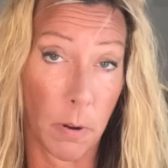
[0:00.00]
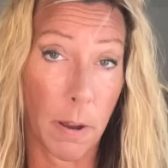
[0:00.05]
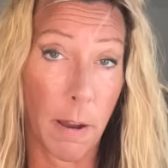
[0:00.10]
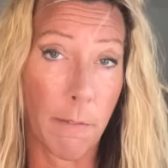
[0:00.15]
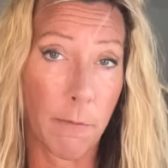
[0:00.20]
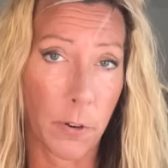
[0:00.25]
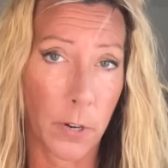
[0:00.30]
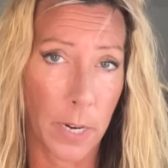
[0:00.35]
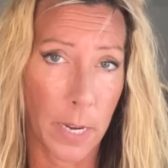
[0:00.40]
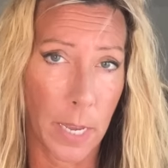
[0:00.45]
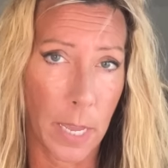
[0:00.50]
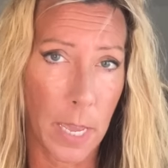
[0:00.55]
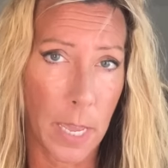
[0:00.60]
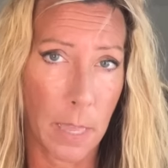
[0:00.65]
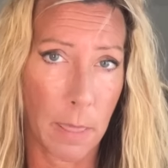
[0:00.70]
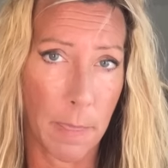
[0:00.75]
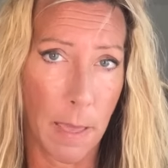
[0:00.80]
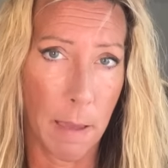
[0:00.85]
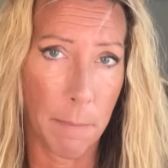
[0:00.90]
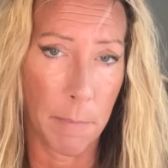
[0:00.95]
covering
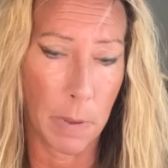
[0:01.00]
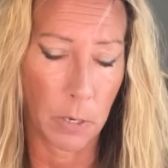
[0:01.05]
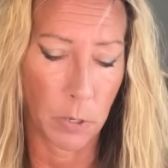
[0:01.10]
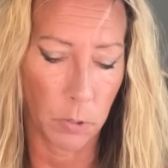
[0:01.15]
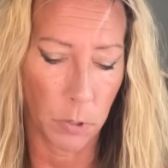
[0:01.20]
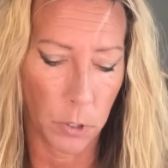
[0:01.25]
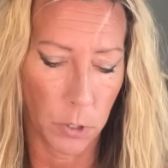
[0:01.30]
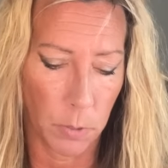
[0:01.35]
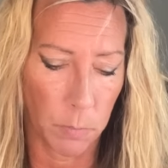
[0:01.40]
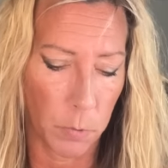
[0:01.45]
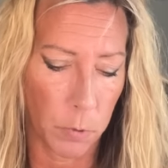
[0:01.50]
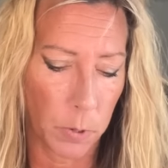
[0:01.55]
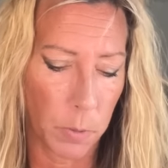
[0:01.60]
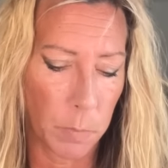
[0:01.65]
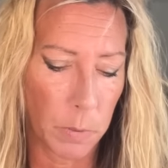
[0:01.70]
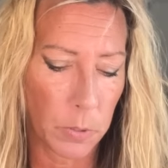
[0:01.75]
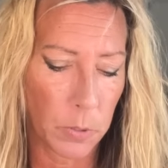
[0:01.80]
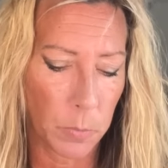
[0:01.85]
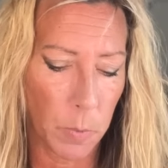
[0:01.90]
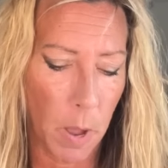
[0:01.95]
in that mentorship group
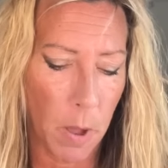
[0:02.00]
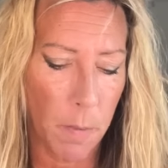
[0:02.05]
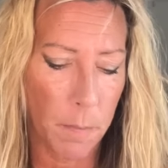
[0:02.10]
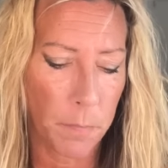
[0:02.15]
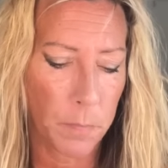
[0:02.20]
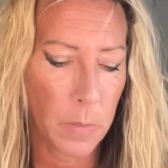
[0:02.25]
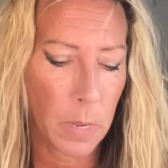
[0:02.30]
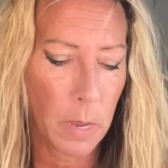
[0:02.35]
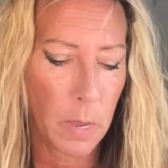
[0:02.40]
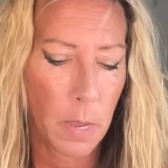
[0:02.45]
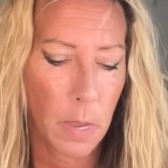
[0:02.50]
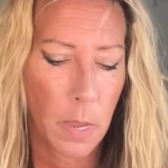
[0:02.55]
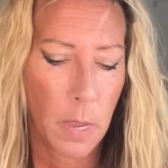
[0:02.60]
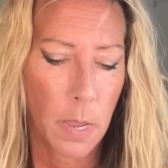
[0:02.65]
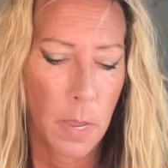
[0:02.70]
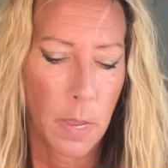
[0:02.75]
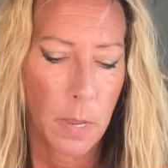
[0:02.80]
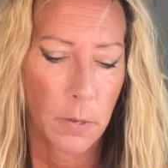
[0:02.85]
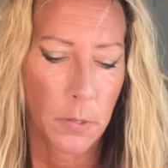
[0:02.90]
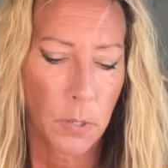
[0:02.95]
as well.
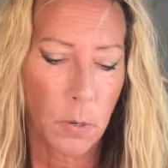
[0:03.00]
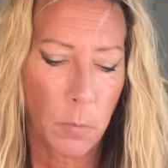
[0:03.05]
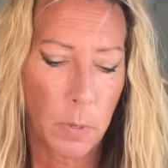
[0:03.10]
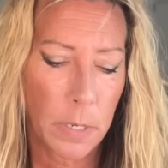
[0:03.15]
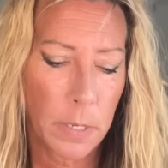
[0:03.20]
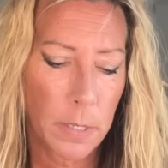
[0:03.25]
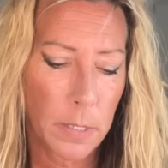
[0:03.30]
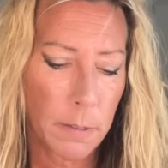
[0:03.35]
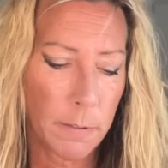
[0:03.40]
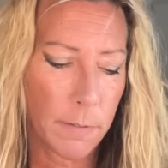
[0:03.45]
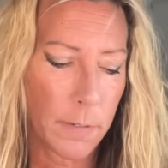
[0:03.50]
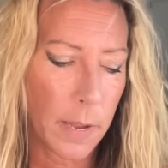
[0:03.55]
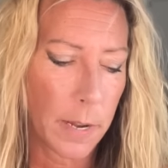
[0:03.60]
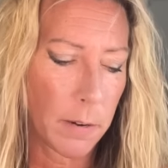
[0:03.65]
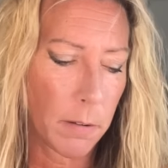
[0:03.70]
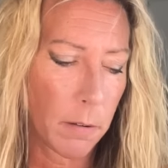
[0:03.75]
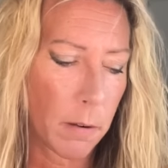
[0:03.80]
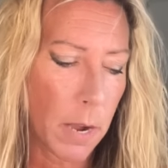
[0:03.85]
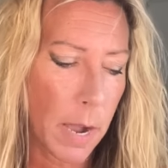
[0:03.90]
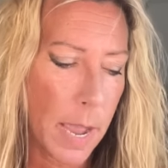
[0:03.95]
So what is the
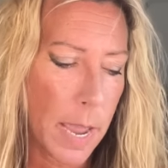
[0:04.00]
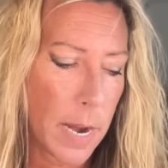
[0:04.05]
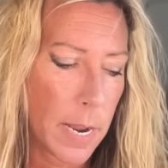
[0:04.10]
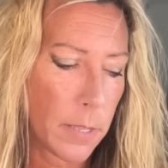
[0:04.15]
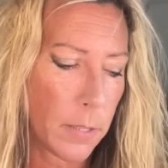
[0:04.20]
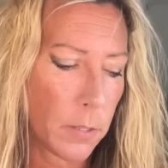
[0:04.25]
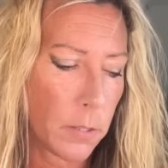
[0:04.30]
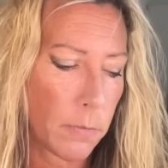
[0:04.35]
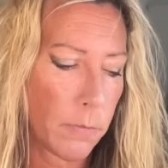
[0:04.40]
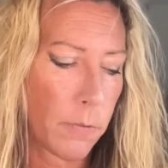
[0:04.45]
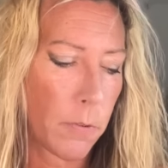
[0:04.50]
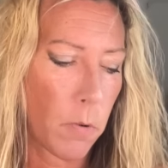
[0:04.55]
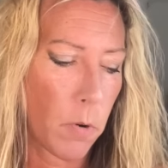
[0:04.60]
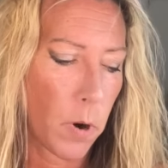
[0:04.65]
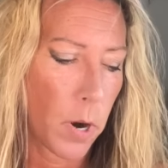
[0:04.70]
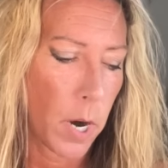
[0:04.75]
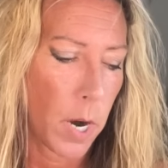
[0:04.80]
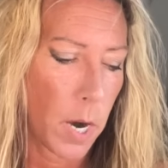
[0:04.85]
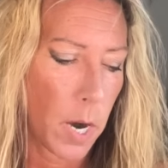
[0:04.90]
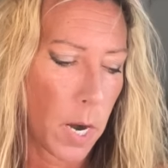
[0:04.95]
final guidance
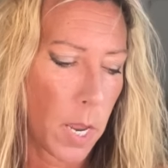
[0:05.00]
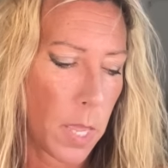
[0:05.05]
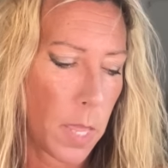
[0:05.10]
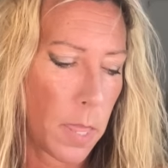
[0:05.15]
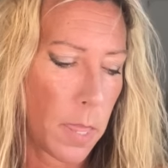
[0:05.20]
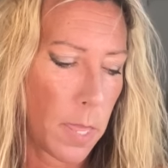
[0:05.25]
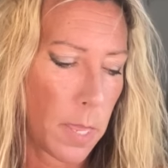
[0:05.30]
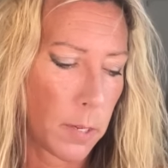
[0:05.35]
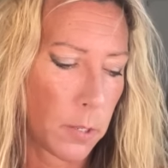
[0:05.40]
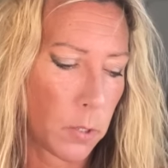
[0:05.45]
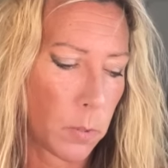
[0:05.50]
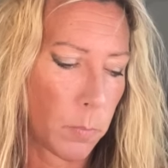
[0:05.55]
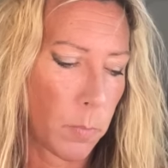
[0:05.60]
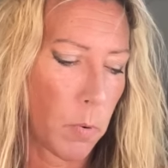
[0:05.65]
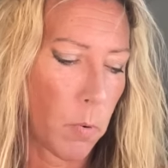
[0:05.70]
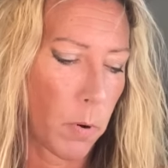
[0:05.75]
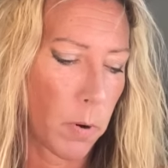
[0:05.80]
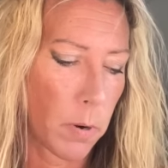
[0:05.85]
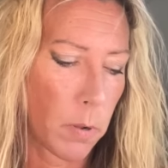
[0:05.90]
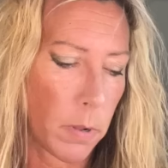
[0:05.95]
for this
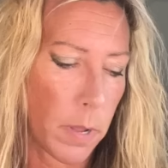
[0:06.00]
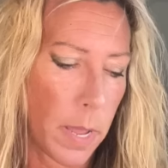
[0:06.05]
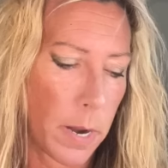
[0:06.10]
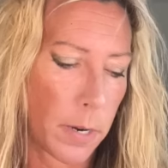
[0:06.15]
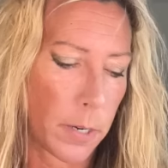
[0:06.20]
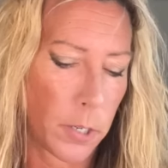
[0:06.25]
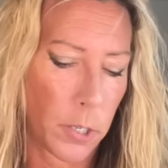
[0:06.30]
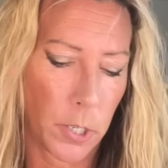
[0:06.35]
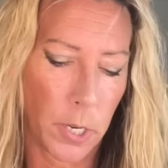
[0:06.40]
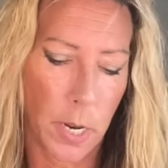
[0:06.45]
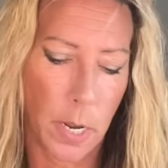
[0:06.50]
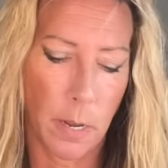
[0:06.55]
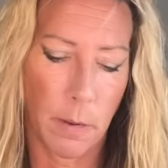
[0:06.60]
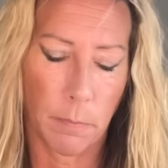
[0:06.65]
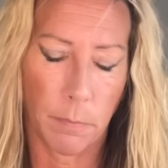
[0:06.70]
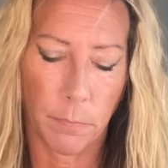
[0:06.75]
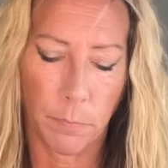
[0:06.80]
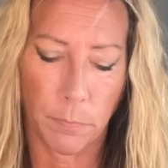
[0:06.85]
portal energy?